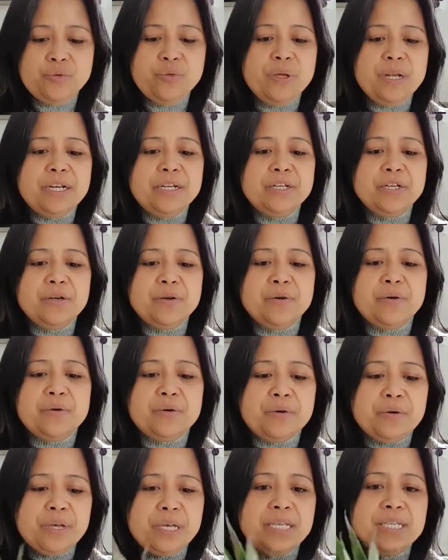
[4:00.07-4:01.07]
will
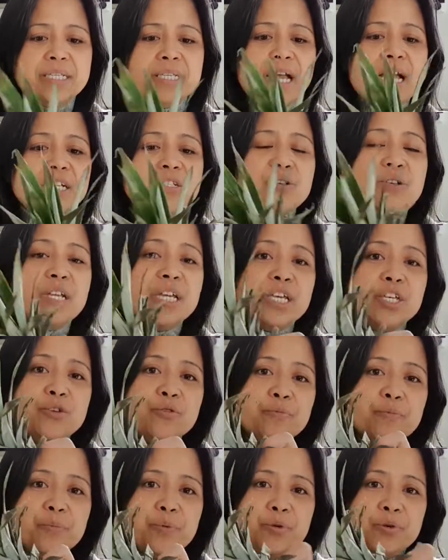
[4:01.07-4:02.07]
do is actually
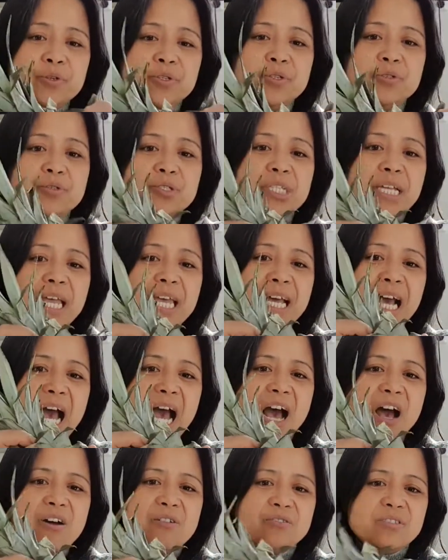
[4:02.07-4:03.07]
you take
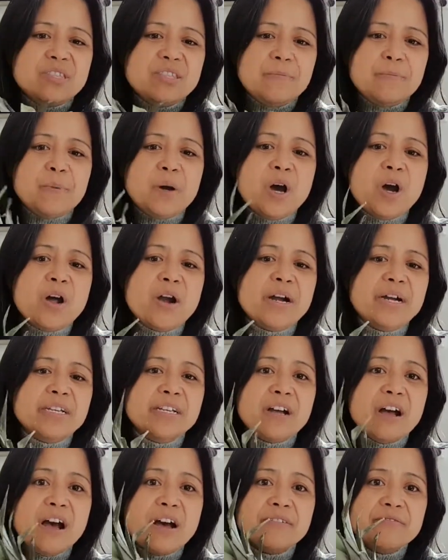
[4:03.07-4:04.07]
out the part
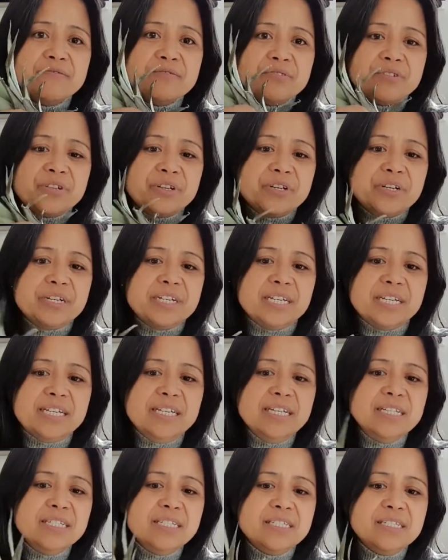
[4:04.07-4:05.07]
under
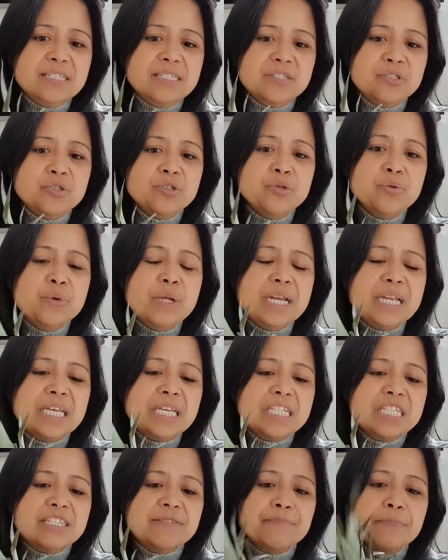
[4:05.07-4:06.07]
this, so you will
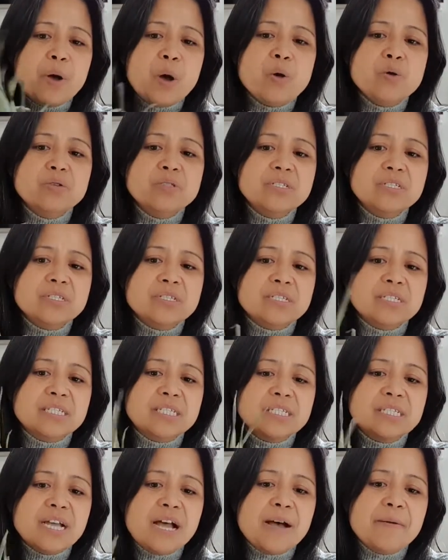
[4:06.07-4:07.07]
expose
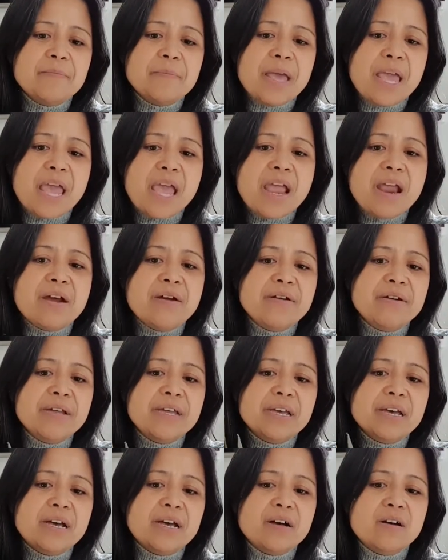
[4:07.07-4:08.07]
some
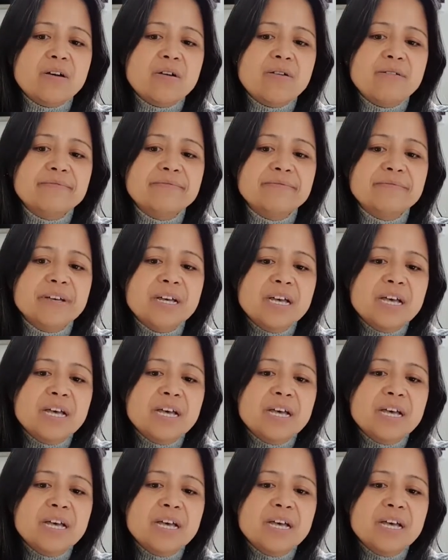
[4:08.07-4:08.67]
area of